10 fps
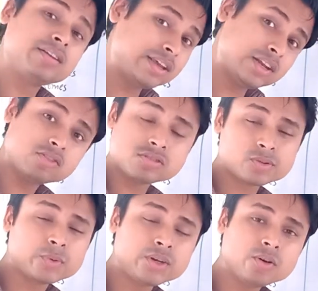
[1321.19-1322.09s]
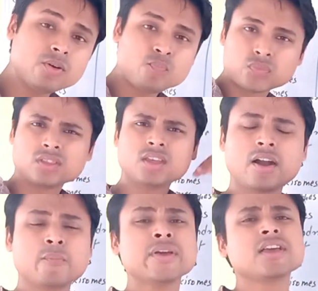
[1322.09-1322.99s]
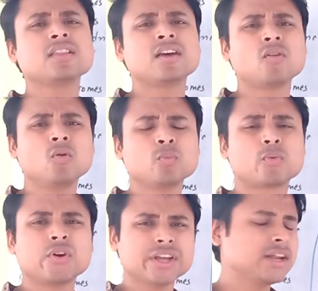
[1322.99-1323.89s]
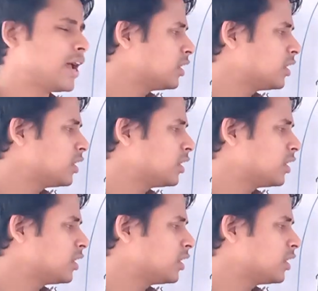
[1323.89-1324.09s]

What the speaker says: DNA also we know. They are making their own protein,